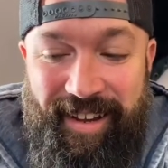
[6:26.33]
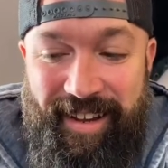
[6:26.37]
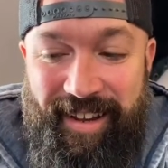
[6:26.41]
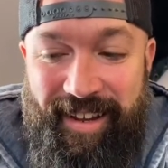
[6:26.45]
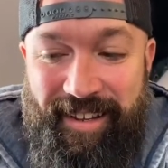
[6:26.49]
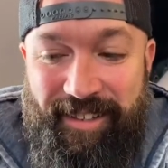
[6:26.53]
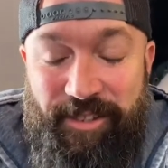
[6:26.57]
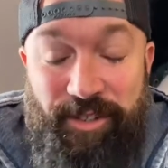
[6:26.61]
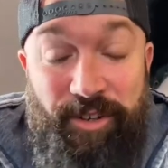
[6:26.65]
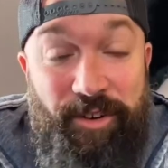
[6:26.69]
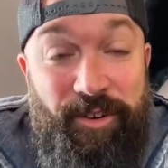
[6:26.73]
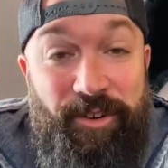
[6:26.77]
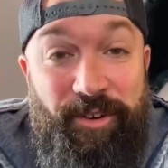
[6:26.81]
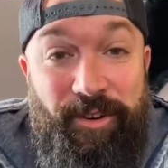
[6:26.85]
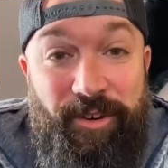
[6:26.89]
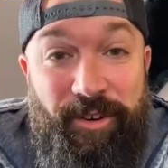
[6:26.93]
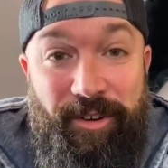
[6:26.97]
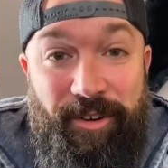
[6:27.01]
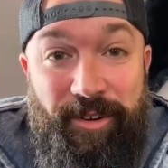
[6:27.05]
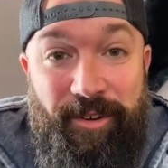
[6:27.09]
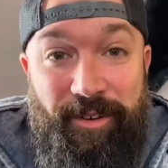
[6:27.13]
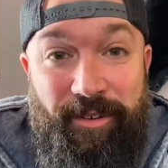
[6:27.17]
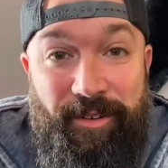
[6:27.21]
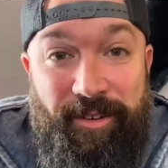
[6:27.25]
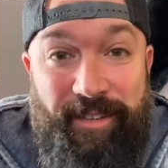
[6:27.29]
So
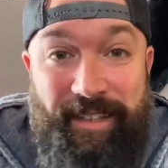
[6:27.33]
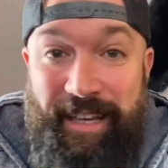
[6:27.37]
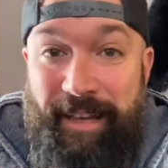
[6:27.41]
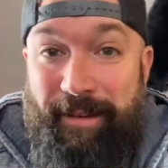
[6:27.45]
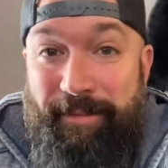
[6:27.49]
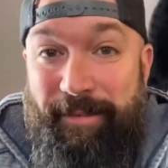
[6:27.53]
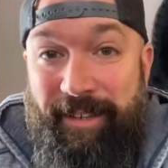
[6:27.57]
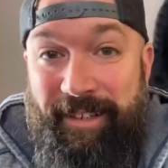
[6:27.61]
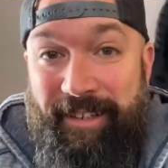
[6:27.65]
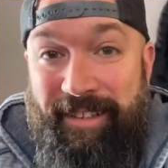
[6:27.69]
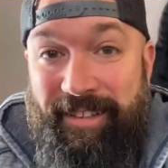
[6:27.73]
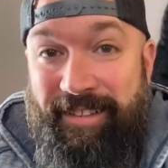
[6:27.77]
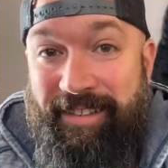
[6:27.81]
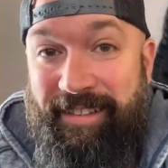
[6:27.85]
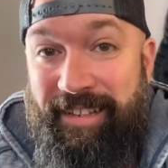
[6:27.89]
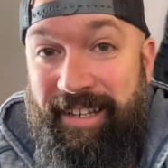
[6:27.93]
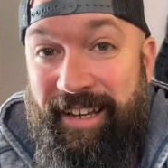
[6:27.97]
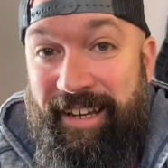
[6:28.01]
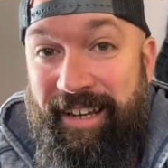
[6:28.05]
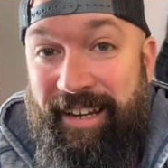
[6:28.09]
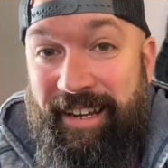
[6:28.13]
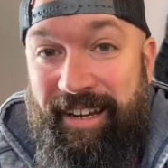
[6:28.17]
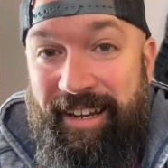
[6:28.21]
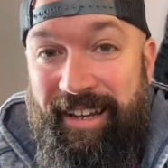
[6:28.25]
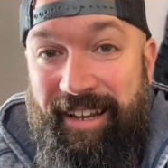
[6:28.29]
with that being
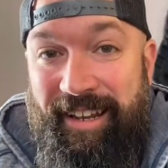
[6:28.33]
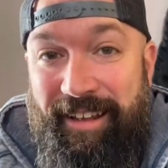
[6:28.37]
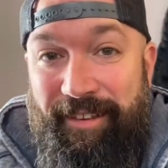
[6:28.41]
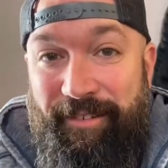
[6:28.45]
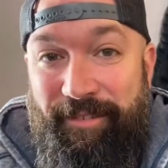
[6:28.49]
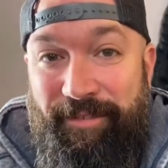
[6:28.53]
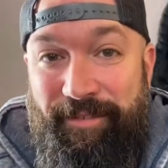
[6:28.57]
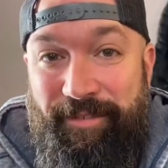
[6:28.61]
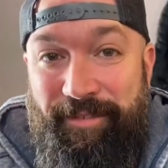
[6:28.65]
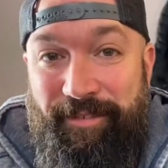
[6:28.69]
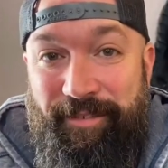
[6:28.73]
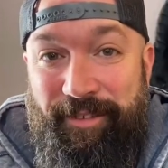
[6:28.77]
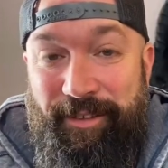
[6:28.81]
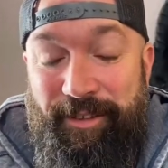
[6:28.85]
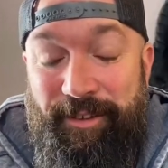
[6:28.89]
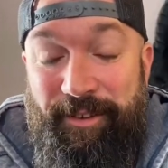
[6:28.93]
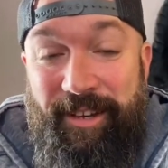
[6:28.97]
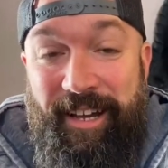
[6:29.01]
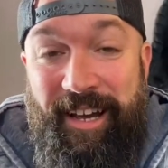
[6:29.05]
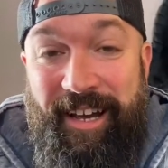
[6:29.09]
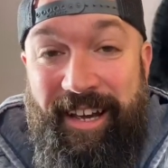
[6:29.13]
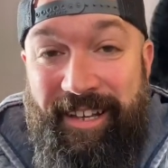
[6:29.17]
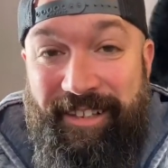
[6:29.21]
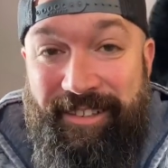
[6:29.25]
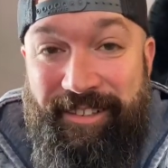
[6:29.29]
said, if
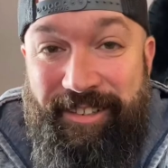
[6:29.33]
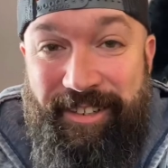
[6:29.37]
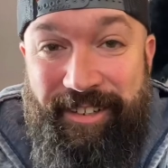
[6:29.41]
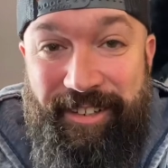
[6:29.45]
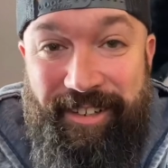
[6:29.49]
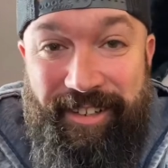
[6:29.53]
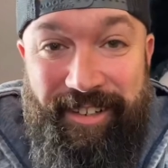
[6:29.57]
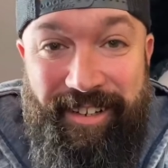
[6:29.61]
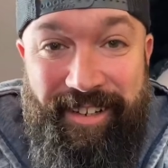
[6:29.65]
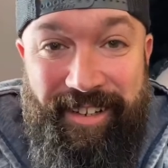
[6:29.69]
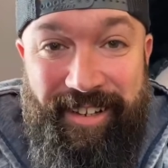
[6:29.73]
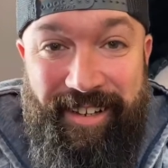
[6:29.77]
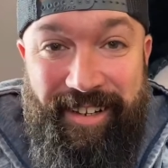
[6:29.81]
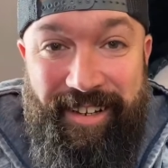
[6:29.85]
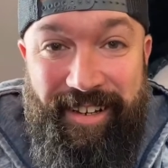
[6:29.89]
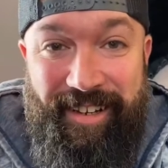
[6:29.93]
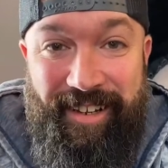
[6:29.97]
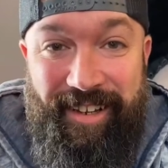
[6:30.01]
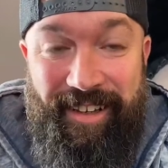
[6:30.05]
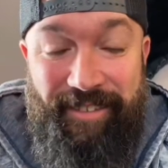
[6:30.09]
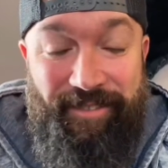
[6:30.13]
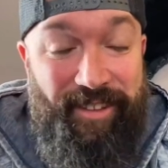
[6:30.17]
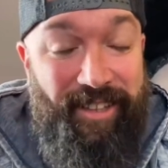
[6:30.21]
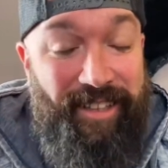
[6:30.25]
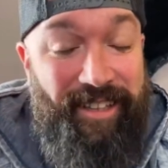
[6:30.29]

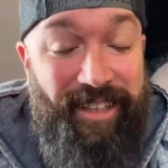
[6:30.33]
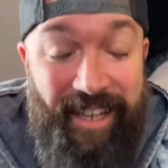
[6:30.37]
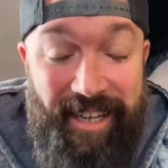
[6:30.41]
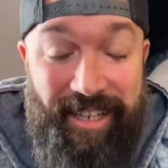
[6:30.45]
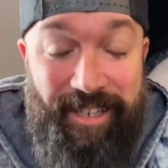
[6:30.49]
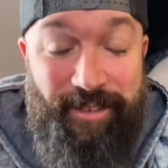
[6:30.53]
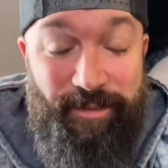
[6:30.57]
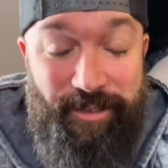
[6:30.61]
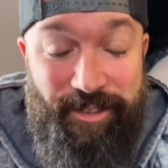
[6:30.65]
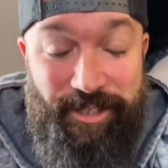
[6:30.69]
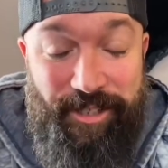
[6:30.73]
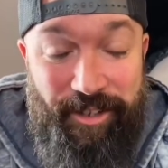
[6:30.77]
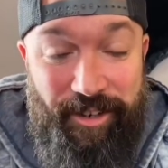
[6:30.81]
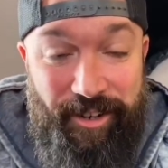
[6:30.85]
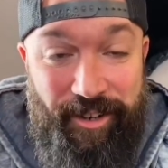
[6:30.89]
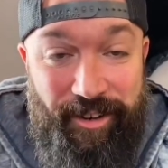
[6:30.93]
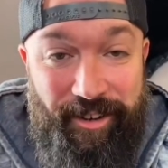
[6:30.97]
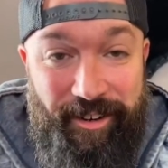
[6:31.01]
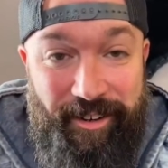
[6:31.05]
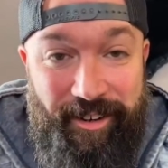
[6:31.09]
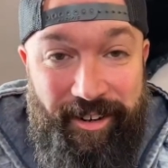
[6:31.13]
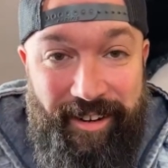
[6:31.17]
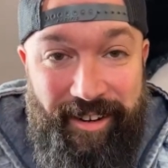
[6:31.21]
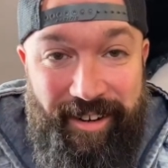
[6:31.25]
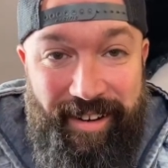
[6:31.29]
you liked what you
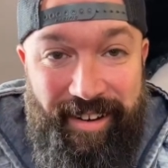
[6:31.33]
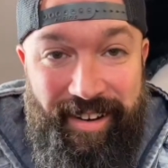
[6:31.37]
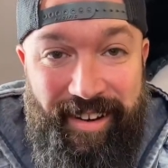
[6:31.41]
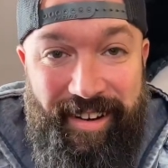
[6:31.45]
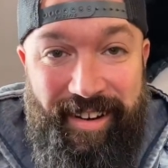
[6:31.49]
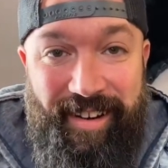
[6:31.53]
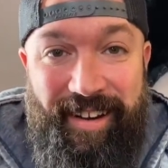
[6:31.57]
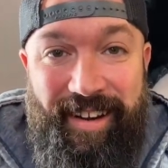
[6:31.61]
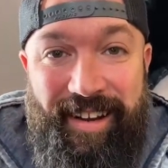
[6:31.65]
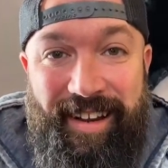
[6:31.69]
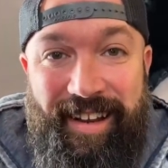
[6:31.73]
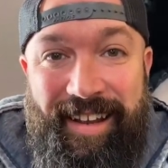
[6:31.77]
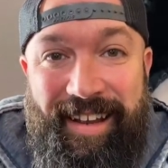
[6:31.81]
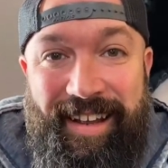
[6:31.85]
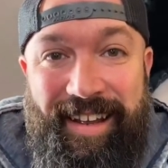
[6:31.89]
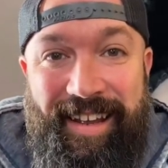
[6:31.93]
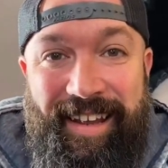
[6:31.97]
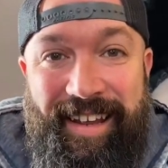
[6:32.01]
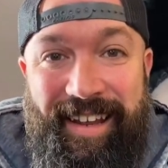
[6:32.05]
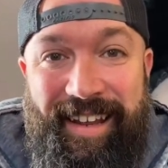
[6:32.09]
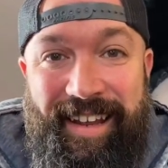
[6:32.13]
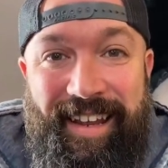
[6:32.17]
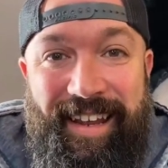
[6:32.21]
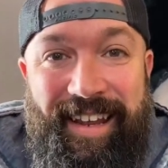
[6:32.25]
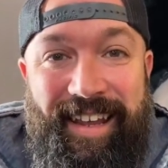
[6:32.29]
heard
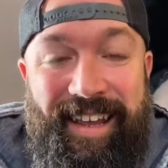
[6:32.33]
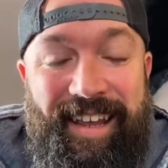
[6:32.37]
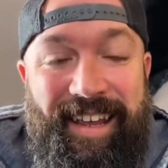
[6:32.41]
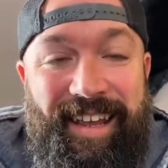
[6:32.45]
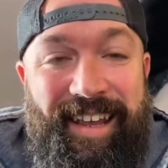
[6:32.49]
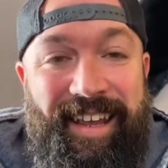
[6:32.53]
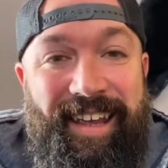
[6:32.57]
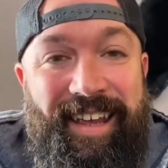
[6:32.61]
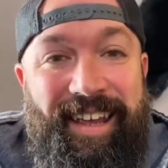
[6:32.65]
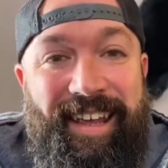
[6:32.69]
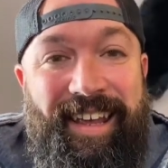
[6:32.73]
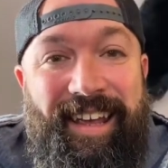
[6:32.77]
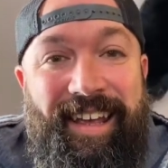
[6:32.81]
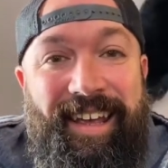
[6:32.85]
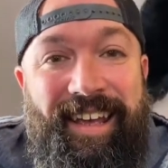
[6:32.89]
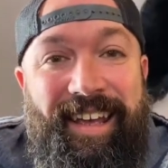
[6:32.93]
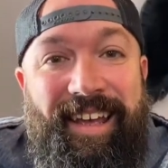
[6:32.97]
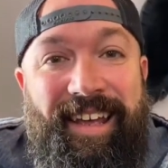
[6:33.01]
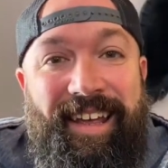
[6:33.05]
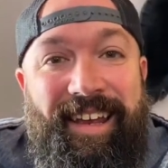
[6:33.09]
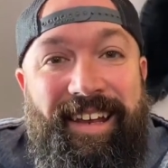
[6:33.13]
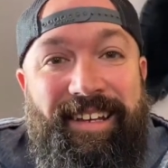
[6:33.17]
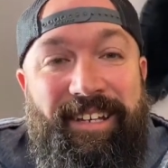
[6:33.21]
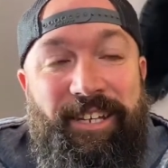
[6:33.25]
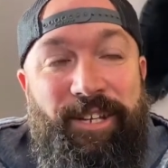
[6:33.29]

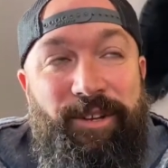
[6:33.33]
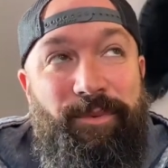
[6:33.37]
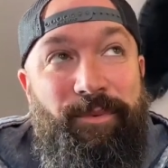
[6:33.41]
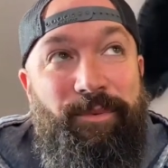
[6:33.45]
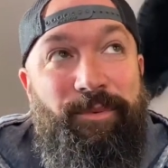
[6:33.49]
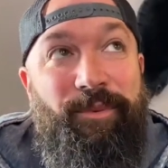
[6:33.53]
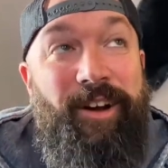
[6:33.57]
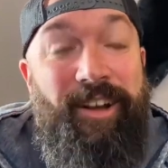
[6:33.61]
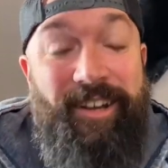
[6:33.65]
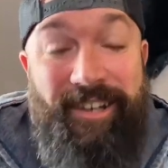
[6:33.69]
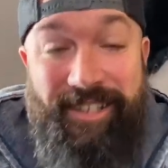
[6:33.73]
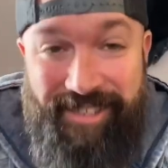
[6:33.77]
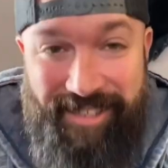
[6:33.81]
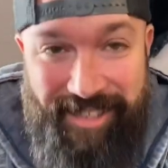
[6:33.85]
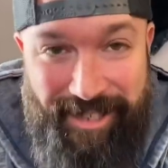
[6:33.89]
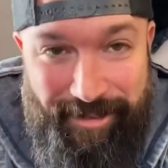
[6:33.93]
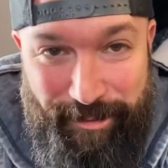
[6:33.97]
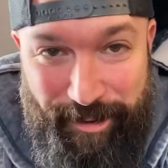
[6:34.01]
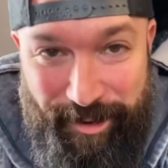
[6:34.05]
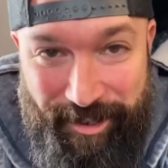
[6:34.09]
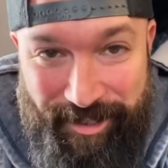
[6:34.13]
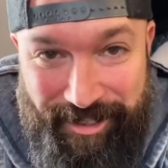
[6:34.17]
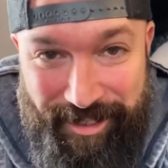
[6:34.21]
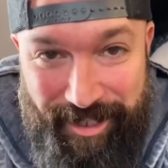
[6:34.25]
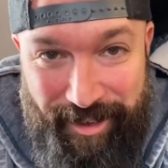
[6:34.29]
and you want to see
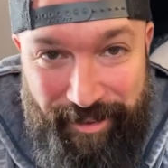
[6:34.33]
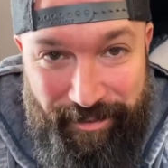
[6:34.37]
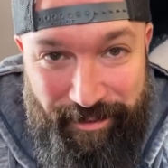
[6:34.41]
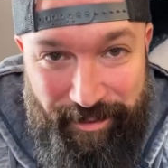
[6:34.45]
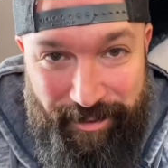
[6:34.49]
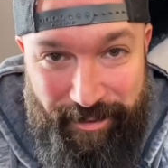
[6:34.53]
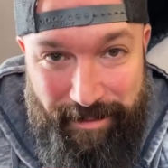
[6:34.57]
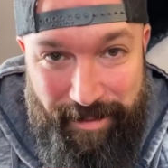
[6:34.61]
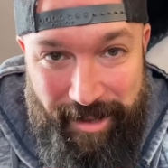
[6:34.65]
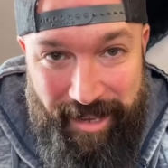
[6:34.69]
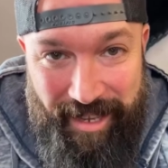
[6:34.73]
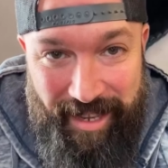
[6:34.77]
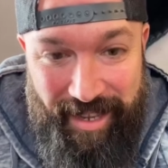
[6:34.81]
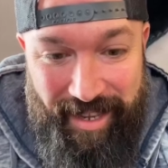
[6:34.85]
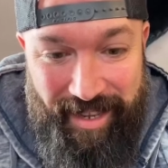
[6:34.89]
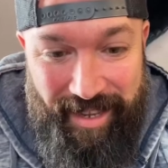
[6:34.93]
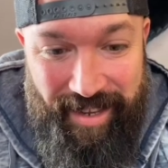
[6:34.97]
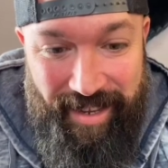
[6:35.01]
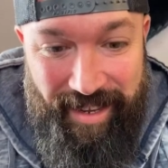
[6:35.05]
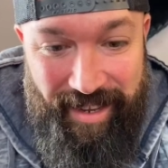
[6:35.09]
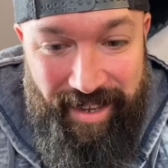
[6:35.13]
more stuff from me,